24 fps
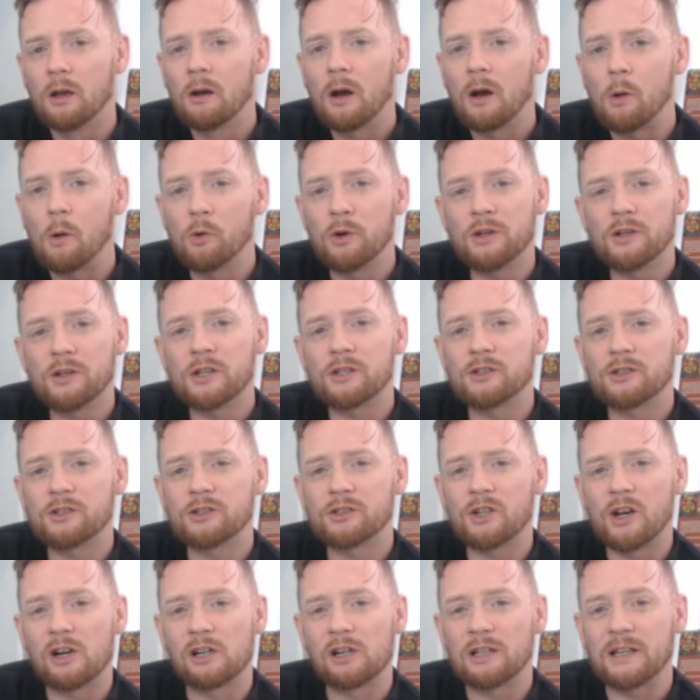I wouldn't
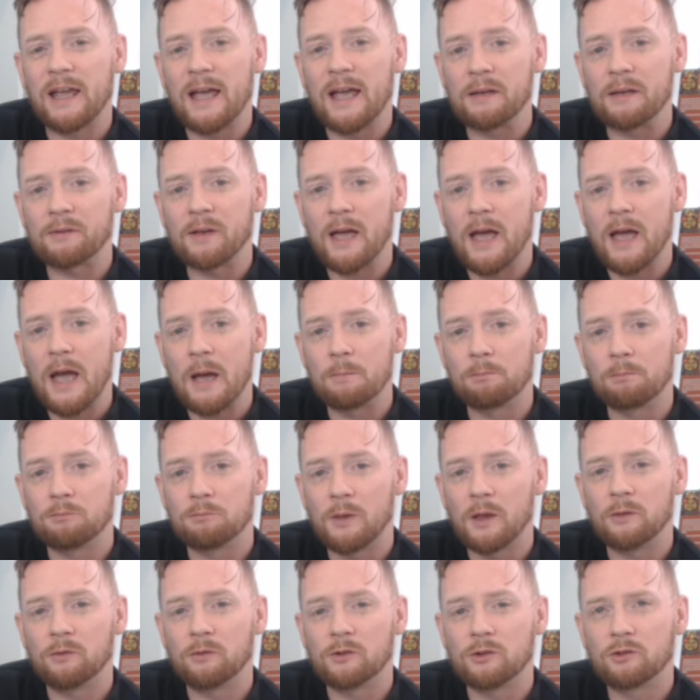necessarily have it happen
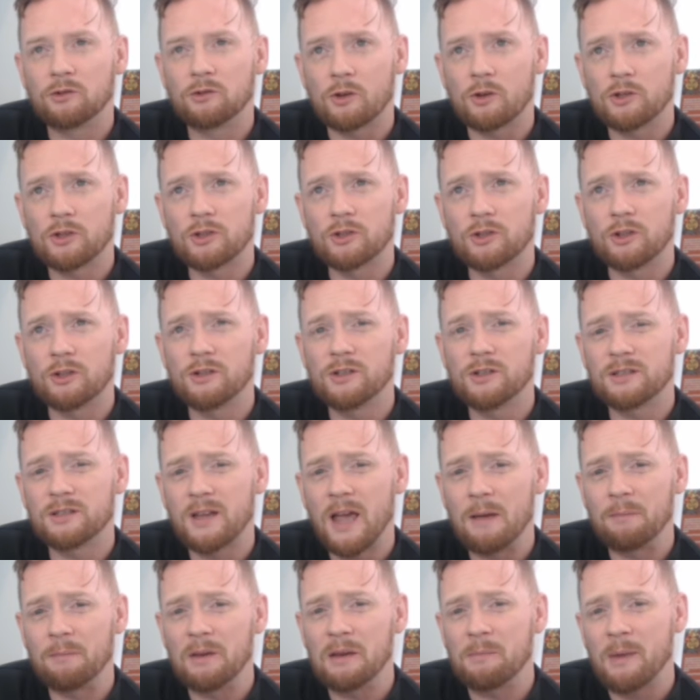in the Dustin
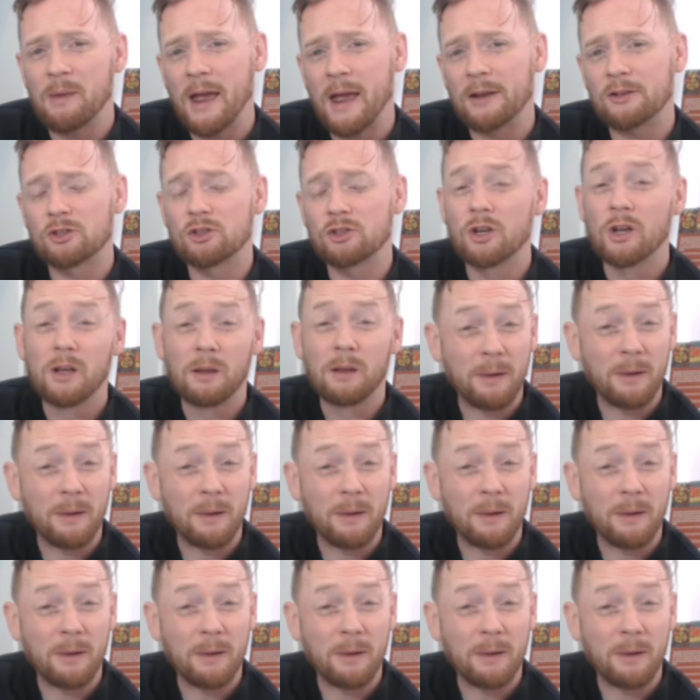Sami match,